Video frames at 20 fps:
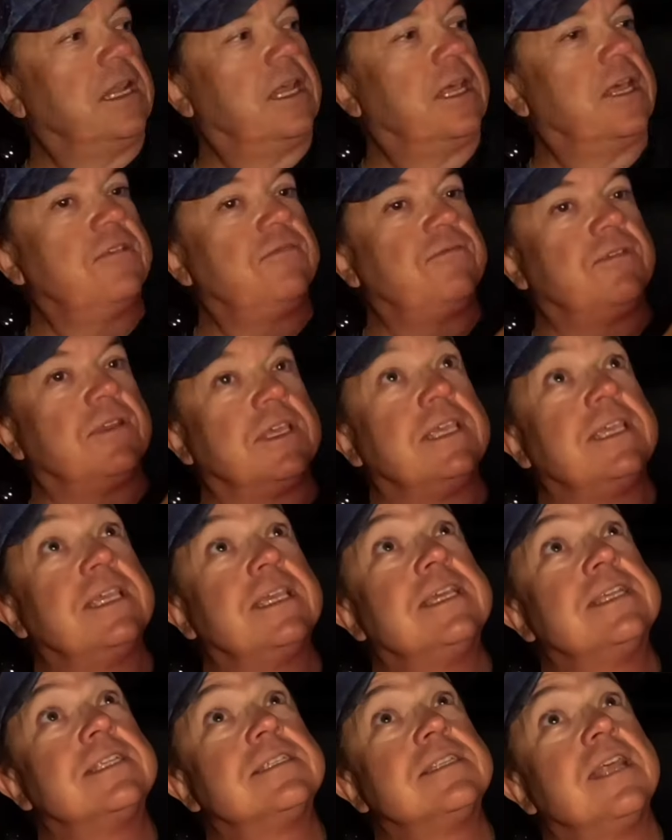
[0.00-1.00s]
hopefully
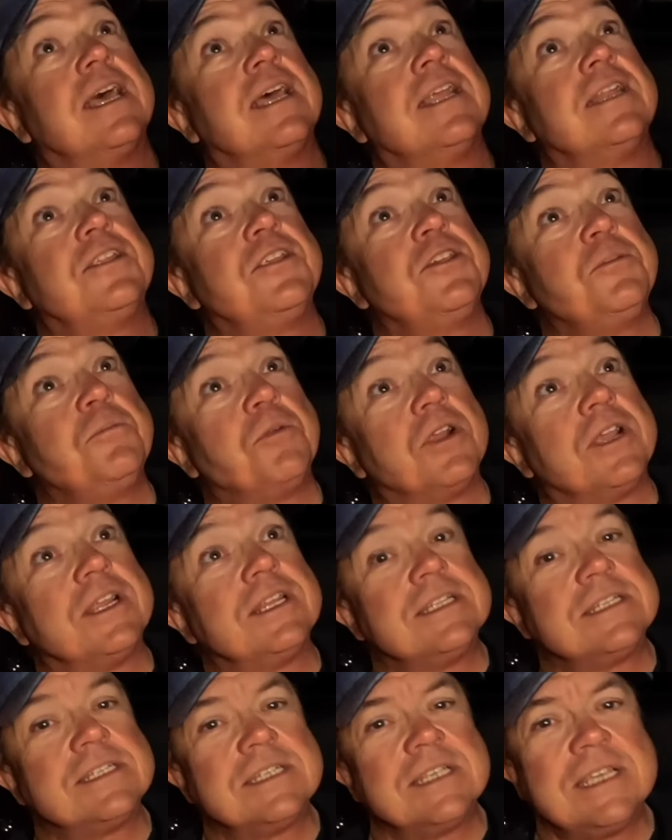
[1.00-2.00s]
it's not too
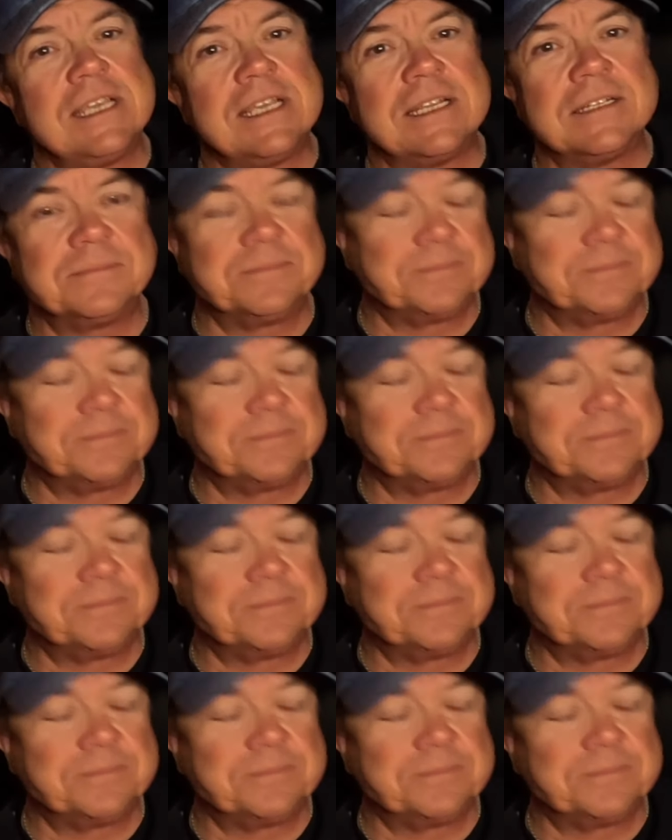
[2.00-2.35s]
bright to see it.